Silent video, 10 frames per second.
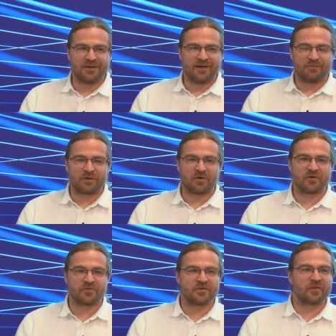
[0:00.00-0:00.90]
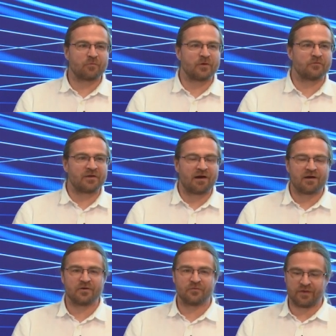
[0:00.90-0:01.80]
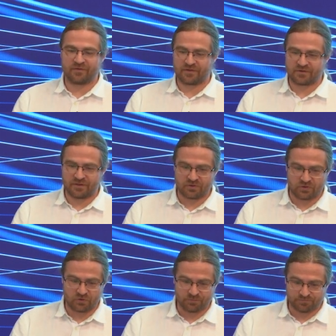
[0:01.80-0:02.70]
because this is one of the hard things actually to do.